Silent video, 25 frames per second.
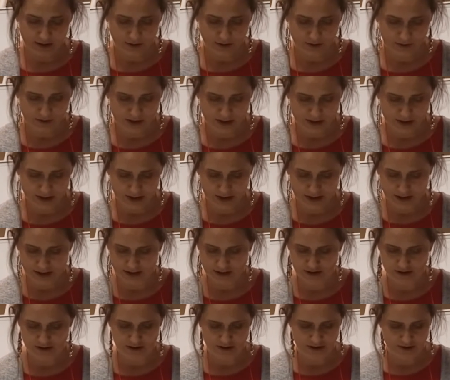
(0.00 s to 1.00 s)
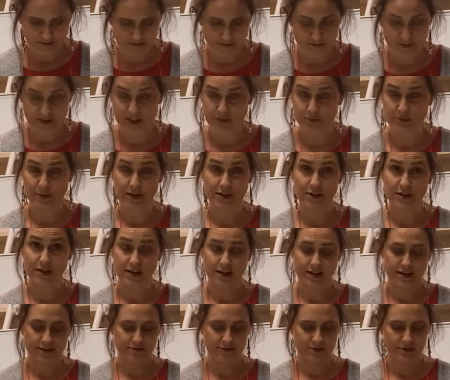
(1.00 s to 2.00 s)
one, it's better to
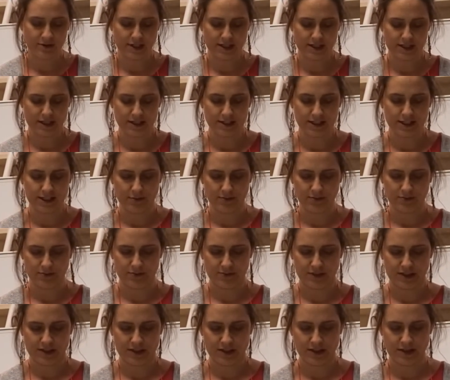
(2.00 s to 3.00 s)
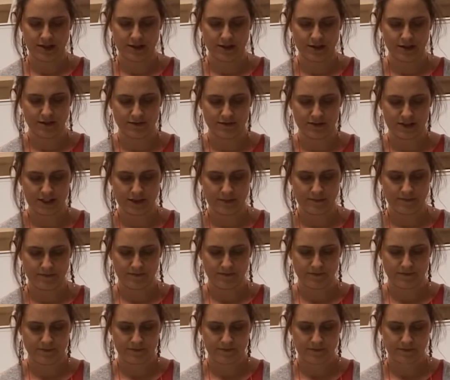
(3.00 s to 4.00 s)
have a lot of tape than not enough tape.
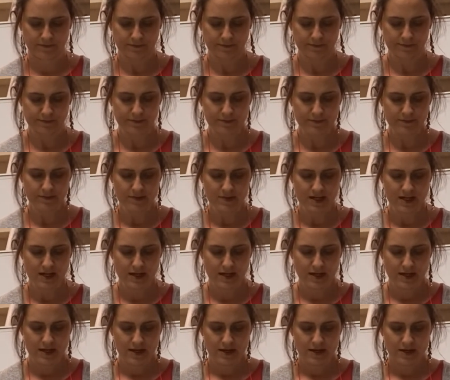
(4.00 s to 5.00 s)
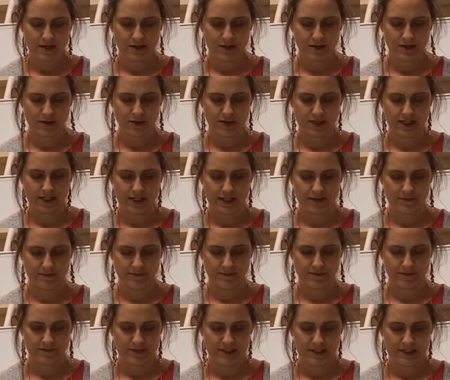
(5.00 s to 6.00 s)
Okay,
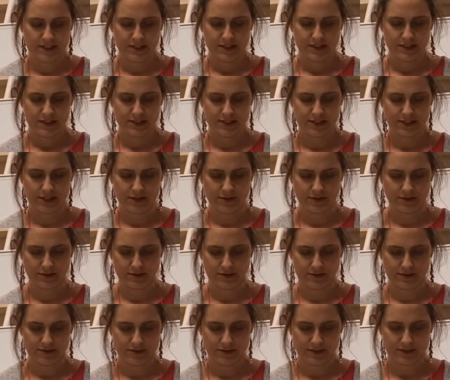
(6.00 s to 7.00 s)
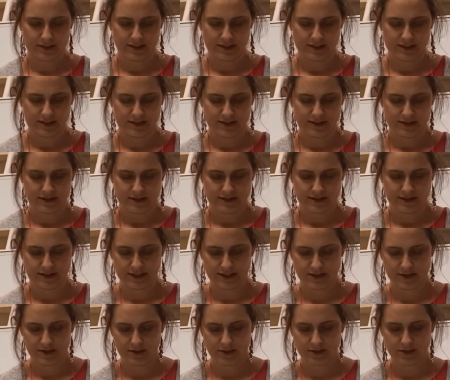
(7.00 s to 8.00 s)
so
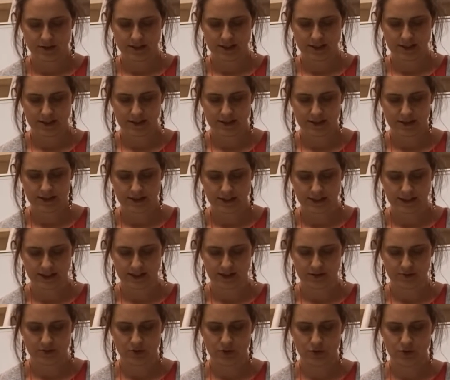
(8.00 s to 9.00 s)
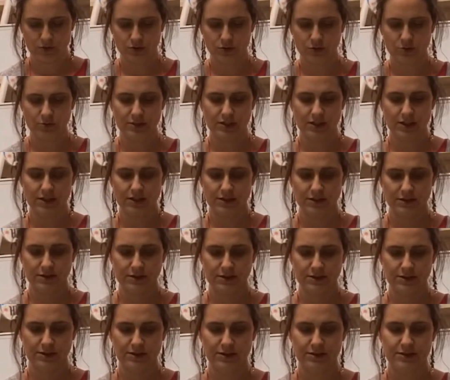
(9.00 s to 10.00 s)
these are looking like some cool
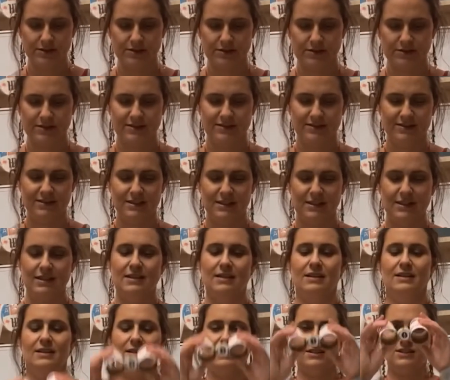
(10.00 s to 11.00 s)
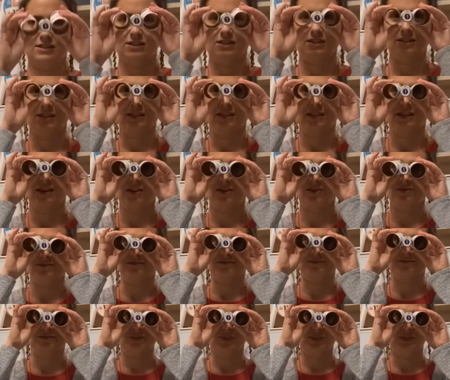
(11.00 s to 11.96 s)
binoculars. Check it out. What do